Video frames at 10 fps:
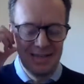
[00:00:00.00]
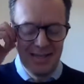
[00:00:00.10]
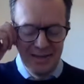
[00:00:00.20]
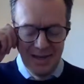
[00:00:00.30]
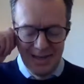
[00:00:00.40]

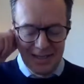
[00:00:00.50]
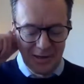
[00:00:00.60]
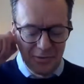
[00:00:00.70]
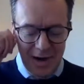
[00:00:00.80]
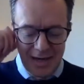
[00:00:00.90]
So that's a
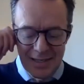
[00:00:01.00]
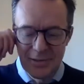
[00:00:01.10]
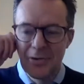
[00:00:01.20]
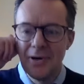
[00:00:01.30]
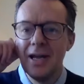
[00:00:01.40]
great
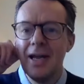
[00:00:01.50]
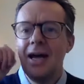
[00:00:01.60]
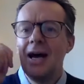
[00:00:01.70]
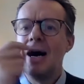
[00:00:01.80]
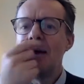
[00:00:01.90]
story.
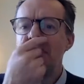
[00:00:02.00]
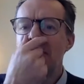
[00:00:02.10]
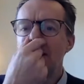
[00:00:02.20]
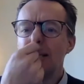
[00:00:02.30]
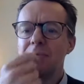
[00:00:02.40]
I
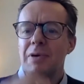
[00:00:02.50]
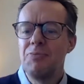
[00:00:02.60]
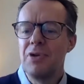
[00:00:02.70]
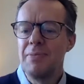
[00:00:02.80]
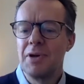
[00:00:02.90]
realize that we're
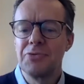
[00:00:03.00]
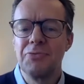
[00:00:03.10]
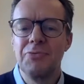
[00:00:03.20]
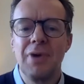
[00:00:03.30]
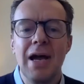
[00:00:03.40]
pretty much
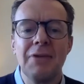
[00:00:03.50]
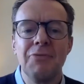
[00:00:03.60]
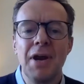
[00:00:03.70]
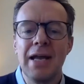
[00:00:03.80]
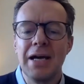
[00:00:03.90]
uh,
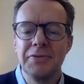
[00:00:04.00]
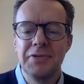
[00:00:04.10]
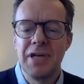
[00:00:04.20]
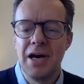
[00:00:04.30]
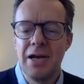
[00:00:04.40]
running out of
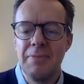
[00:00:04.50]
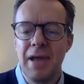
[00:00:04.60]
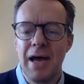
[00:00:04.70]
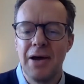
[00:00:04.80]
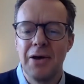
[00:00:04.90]
time
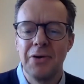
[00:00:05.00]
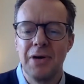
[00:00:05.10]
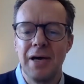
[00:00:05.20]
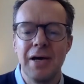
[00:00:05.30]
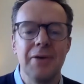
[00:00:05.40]
now.
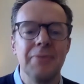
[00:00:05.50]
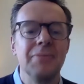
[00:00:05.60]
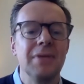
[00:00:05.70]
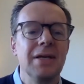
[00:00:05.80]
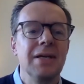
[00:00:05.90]
Um,
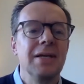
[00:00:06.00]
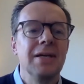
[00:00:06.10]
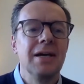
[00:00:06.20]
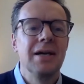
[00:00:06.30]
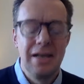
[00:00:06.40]

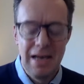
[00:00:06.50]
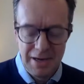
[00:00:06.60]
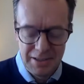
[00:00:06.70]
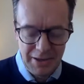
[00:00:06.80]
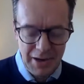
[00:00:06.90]
uh,
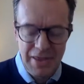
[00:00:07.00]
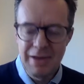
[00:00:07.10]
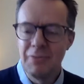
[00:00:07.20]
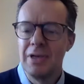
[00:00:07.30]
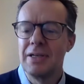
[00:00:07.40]
Ileana. So I
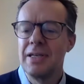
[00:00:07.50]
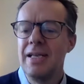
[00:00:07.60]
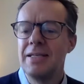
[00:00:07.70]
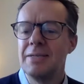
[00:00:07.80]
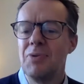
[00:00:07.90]
think we'll
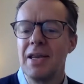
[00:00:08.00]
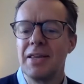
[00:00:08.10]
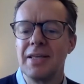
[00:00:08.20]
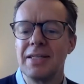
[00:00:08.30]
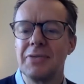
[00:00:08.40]
need to bring
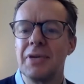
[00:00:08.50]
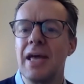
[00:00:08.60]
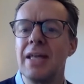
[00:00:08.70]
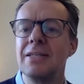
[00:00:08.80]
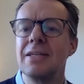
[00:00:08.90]
things to an
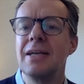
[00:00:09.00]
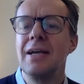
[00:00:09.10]
end.